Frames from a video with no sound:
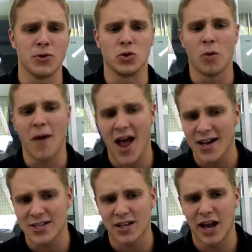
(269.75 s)
you'd go
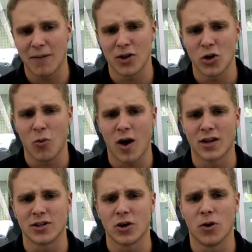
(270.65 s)
past the game that you
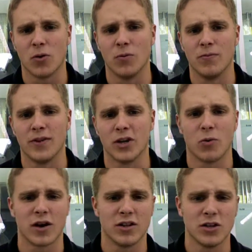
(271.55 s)
wanted
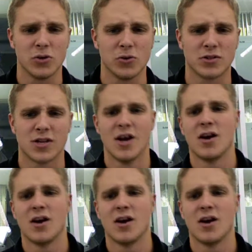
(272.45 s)
to use.